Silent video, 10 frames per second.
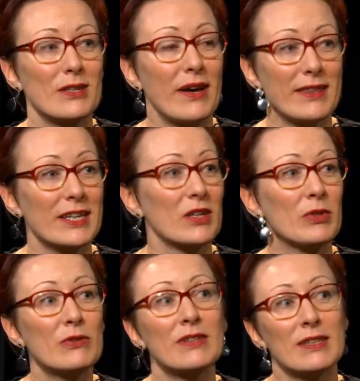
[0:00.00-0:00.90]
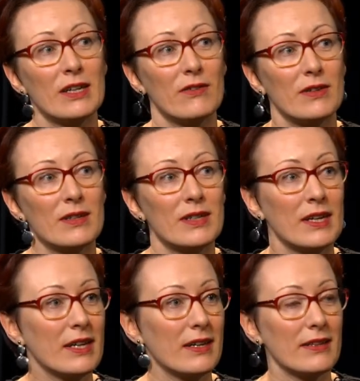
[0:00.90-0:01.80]
So at the communal level,
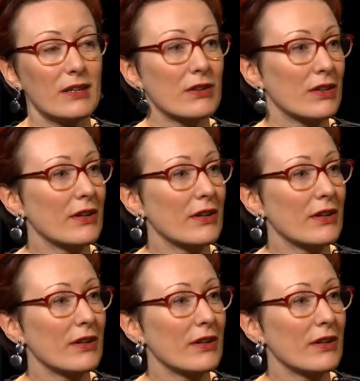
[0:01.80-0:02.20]
they could